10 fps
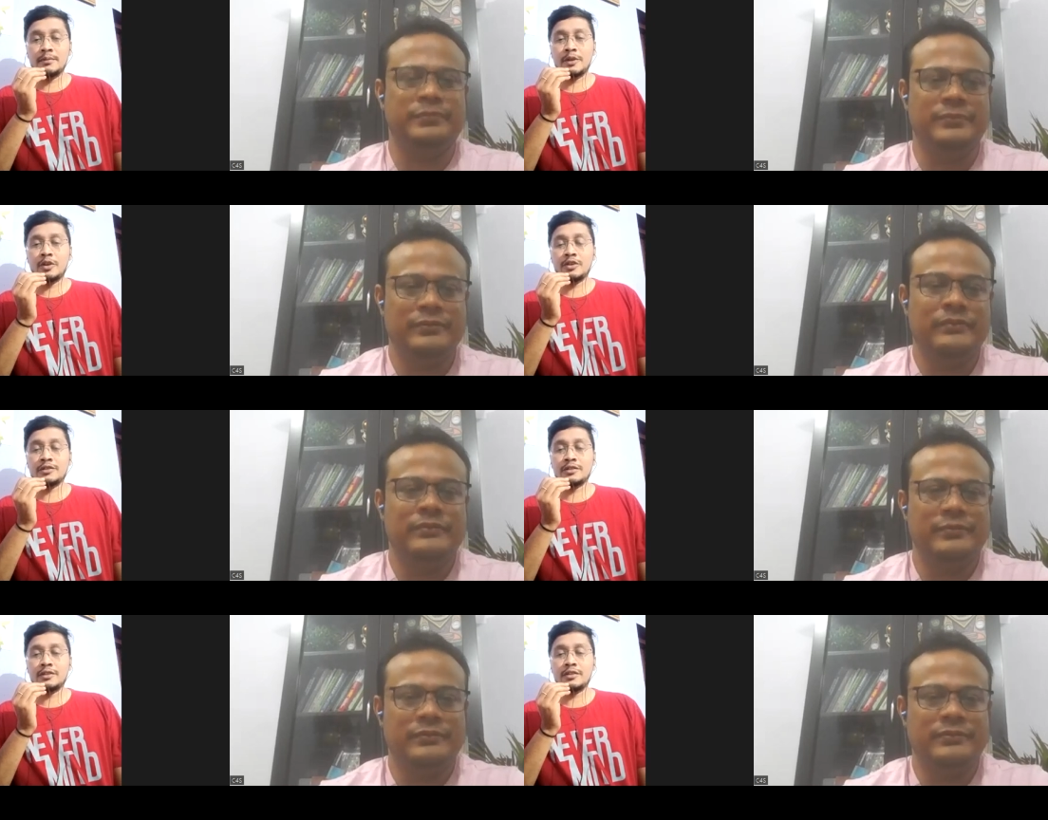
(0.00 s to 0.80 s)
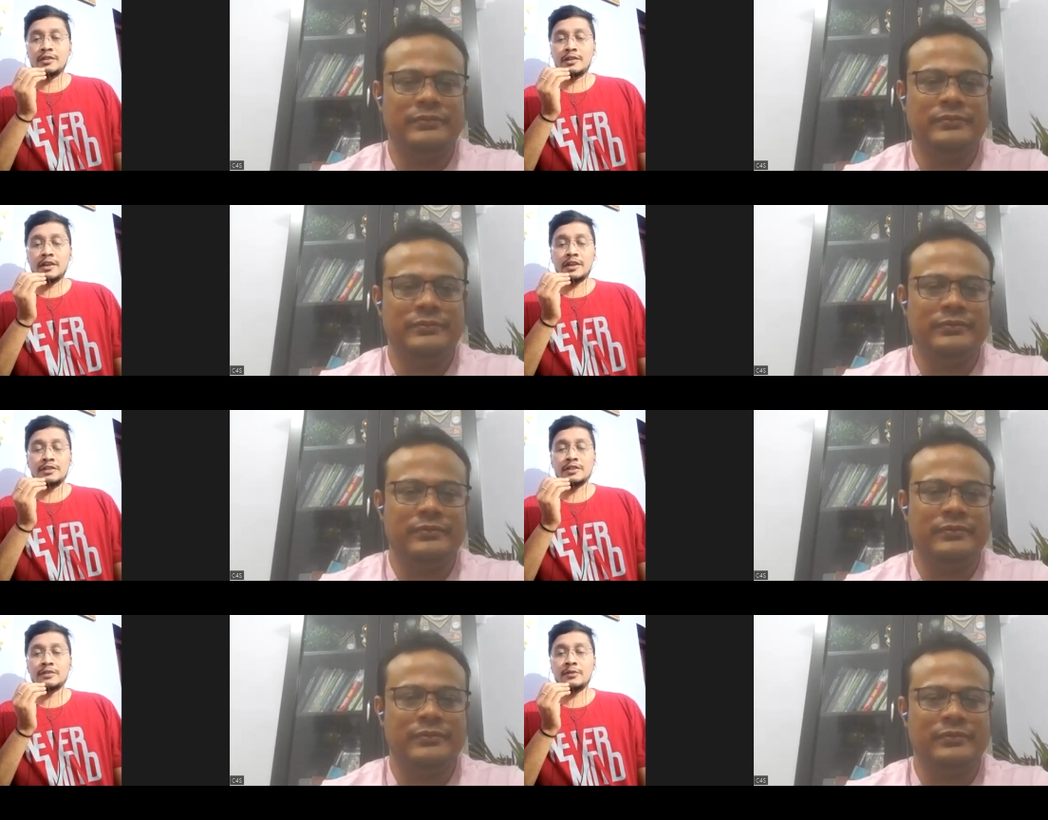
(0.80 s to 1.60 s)
Speaker 1: because uh, i
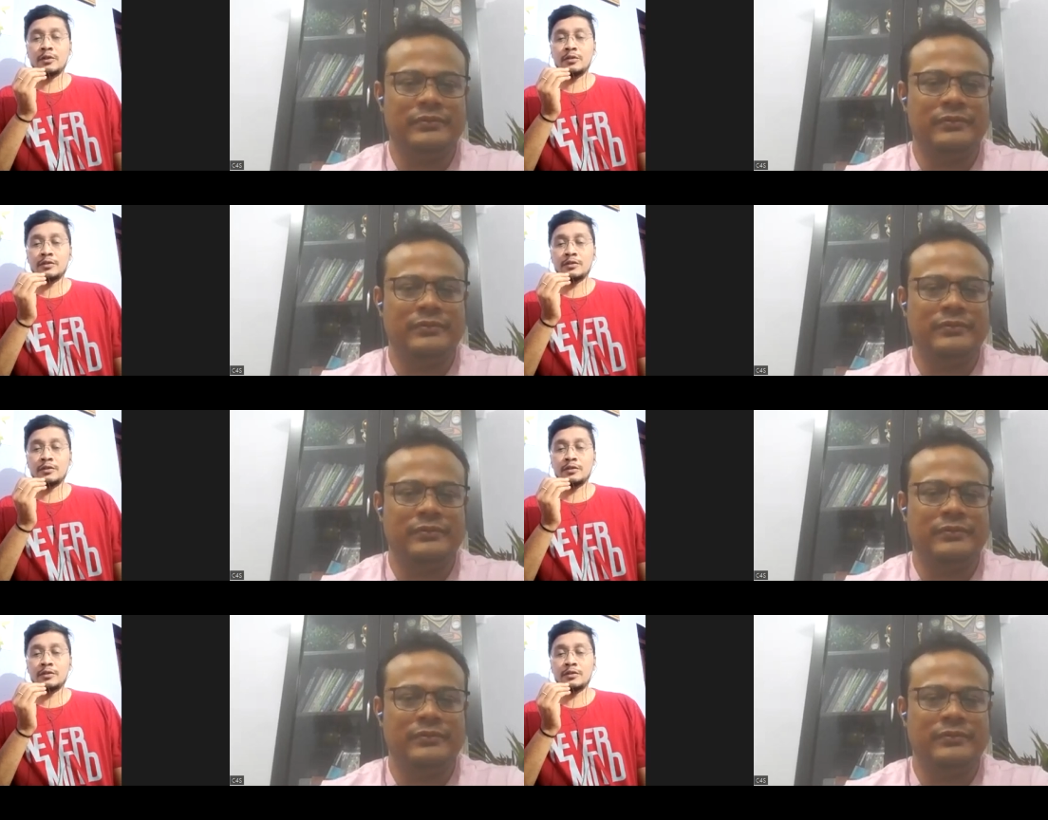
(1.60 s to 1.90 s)
just followed